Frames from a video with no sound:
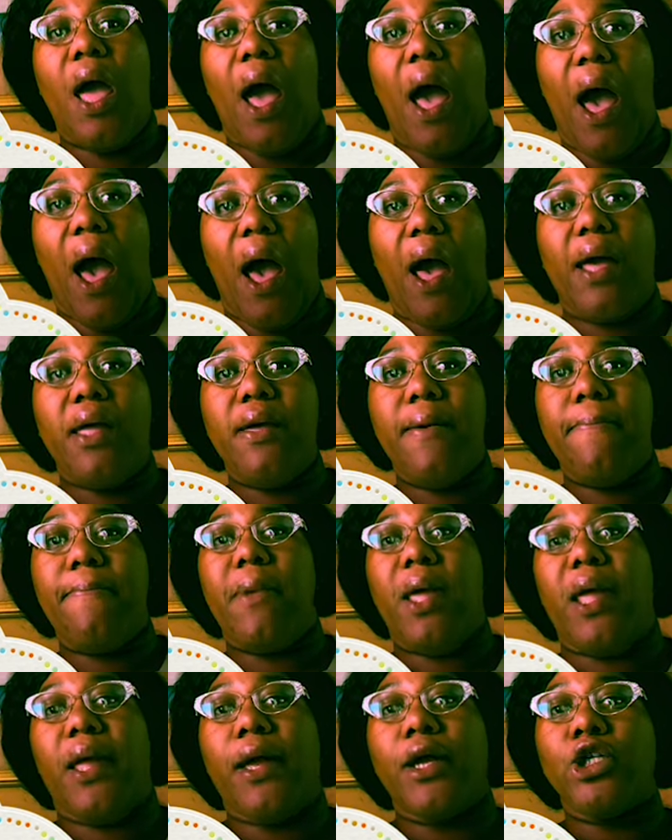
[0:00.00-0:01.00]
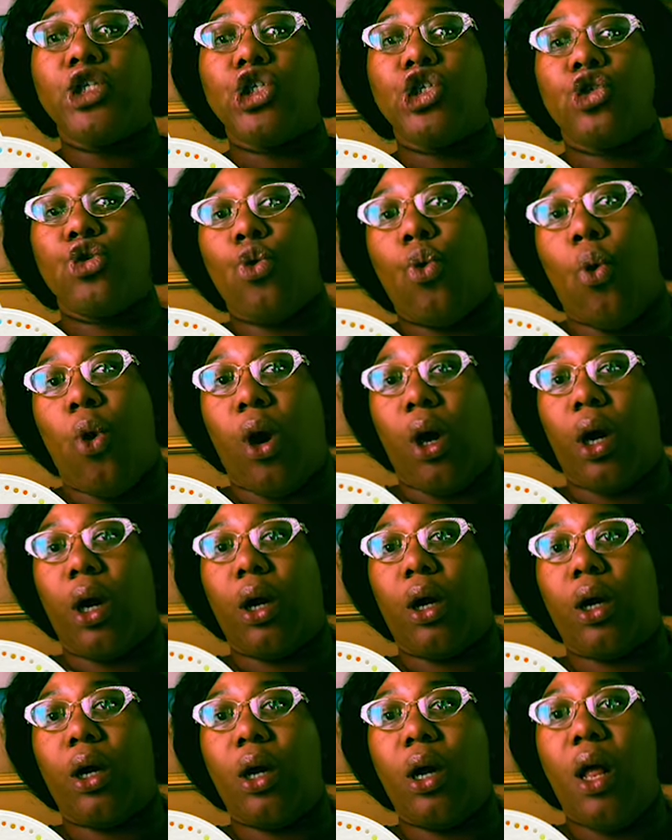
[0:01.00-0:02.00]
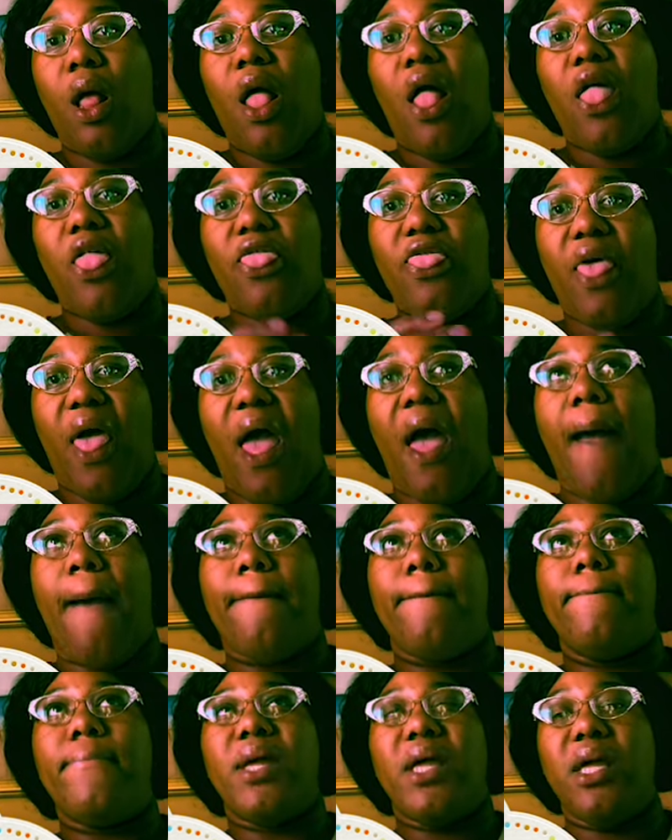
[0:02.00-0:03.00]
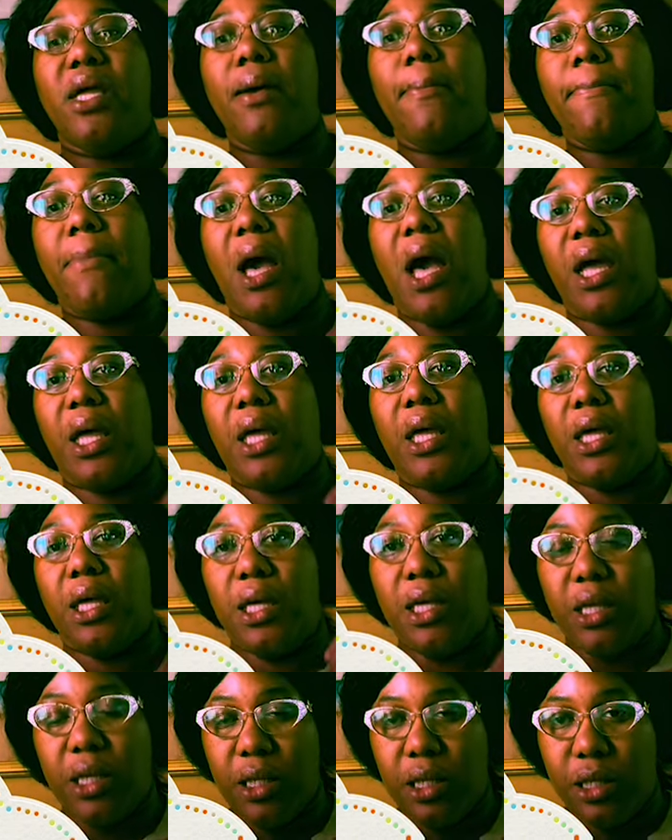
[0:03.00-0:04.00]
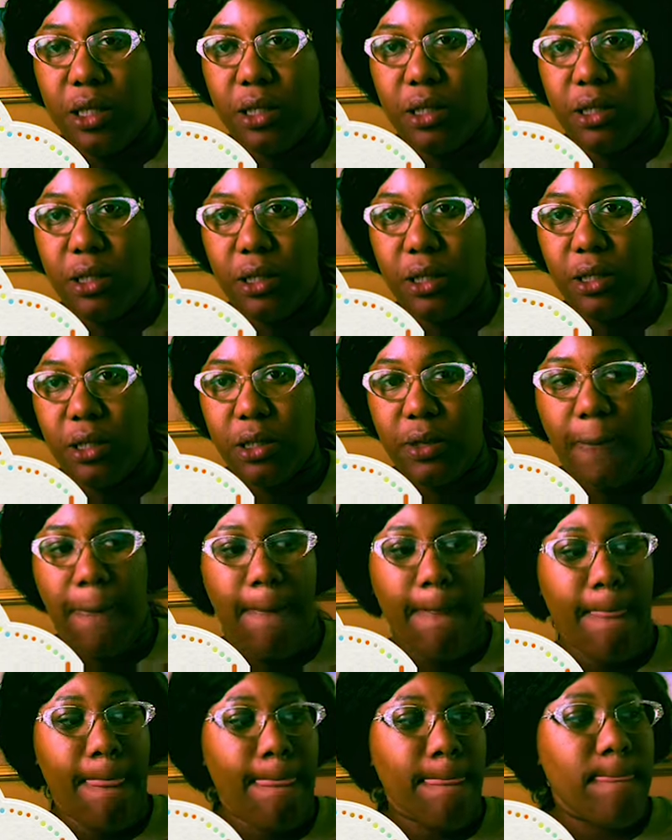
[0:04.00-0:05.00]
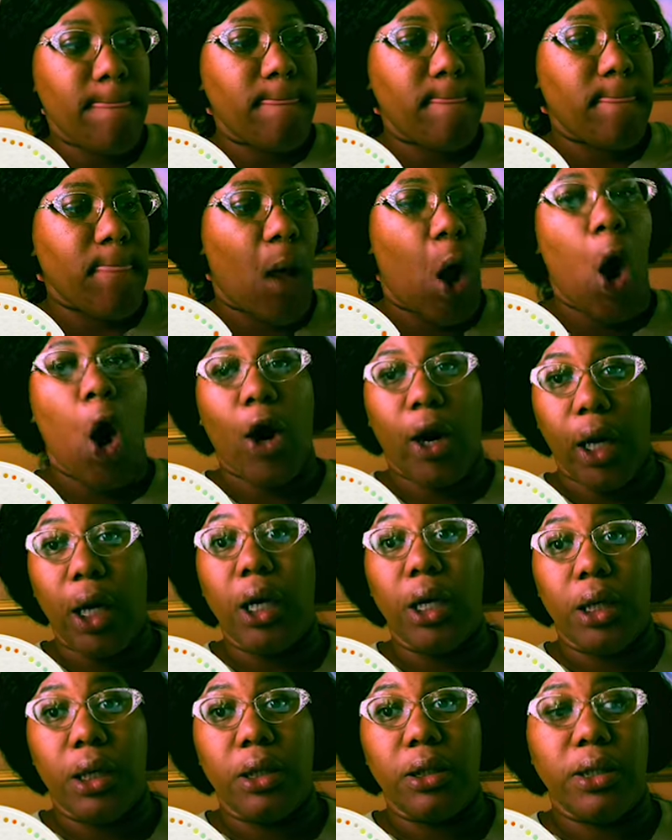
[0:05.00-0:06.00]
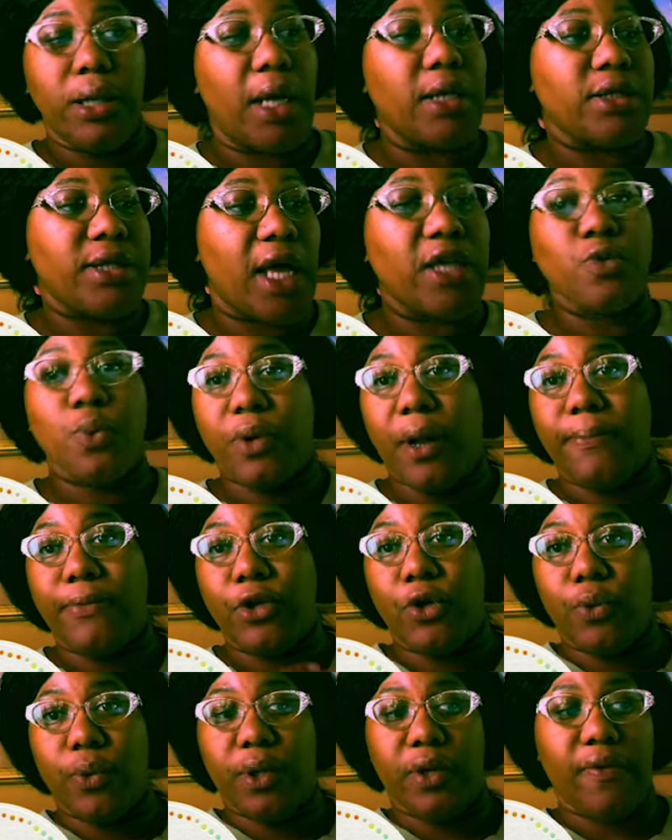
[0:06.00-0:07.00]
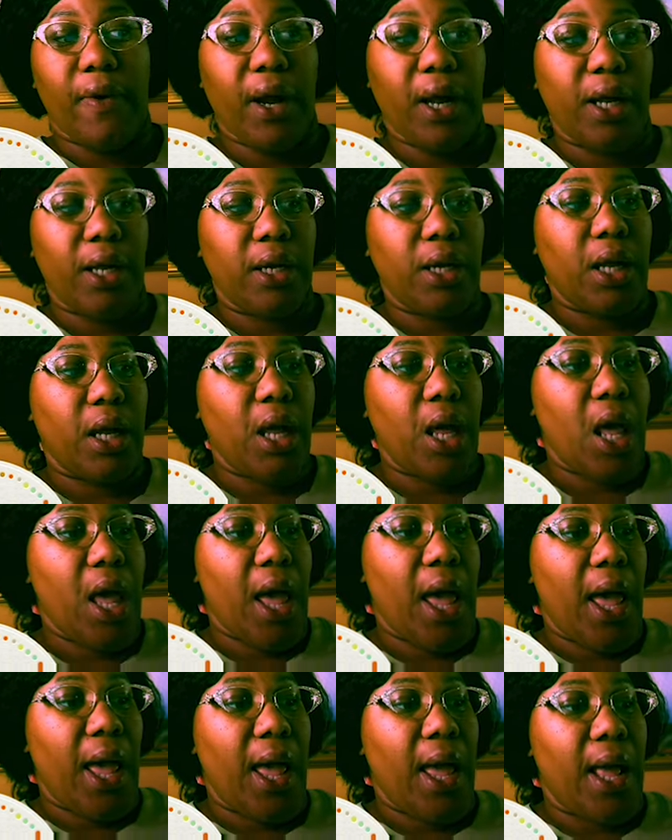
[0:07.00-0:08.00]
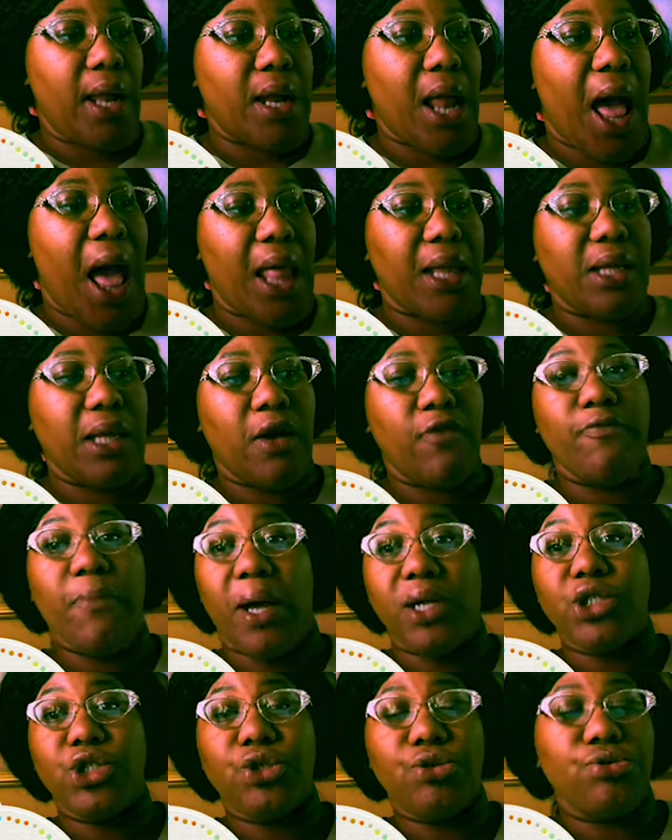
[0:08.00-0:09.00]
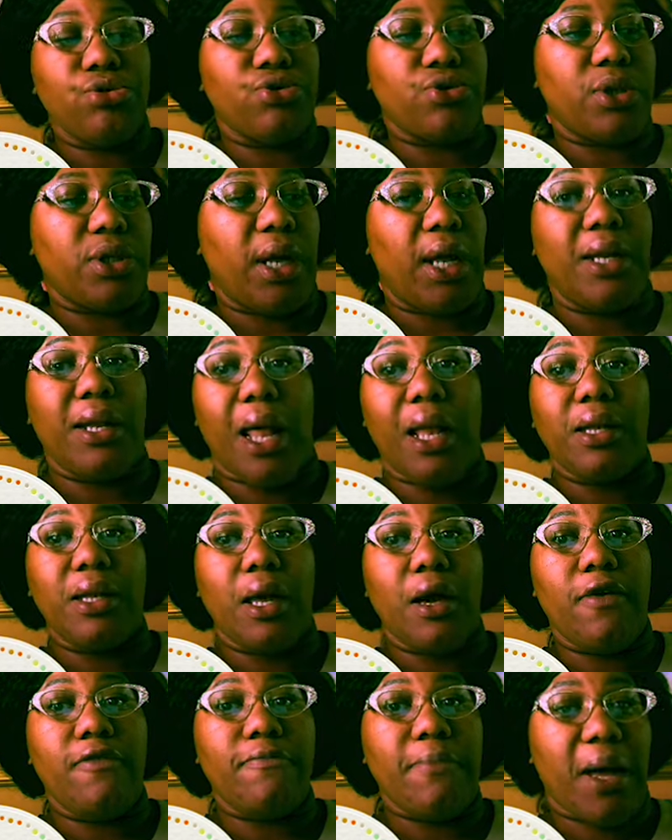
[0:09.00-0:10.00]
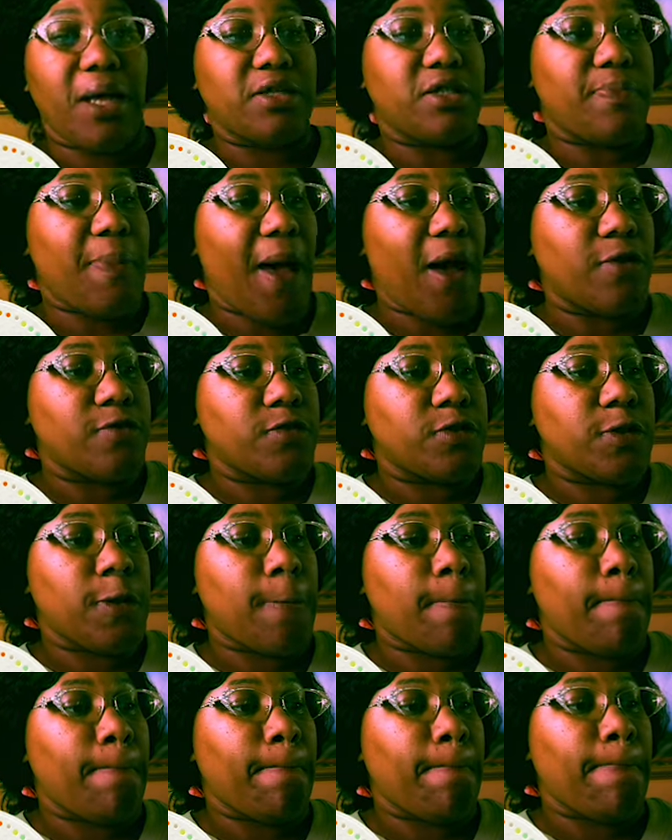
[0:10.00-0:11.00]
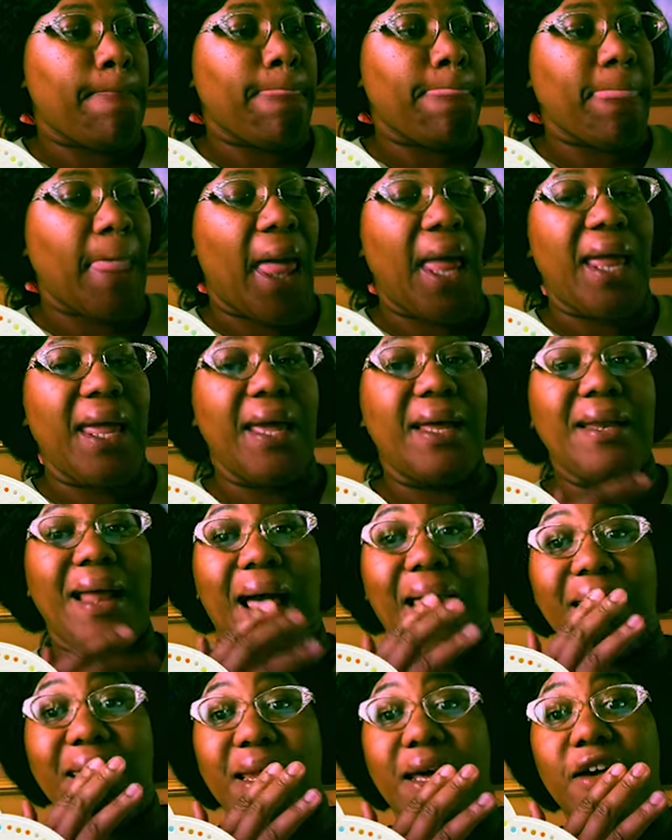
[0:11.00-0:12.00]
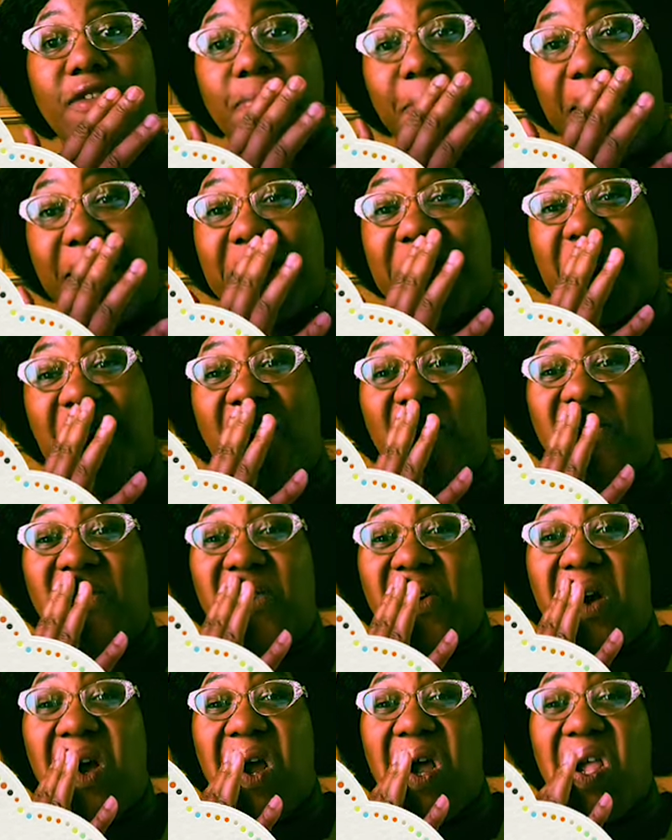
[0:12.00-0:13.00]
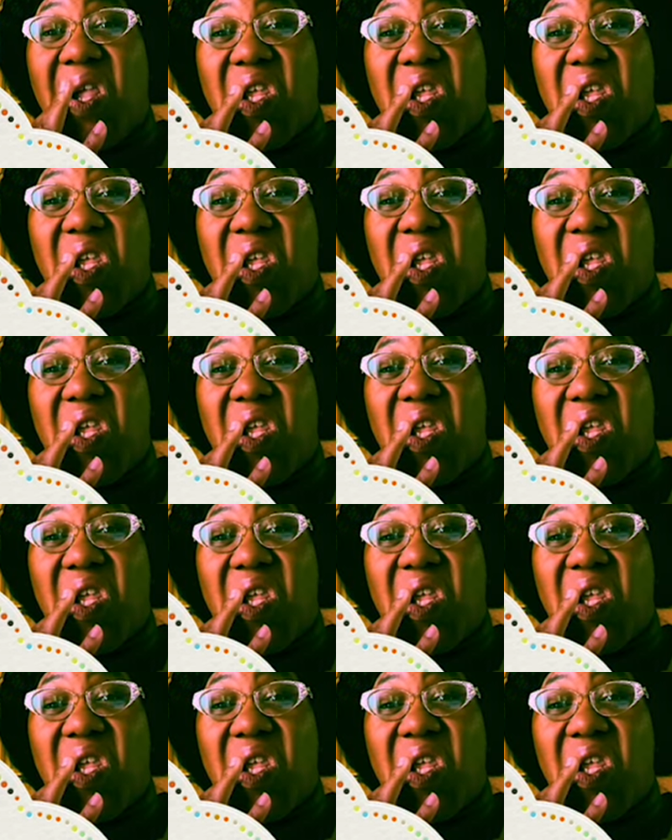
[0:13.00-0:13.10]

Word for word: I am making sure that me and my kids are good. That, that's what I'm doing, right? And I love my children and I love my spouse and I love myself, right?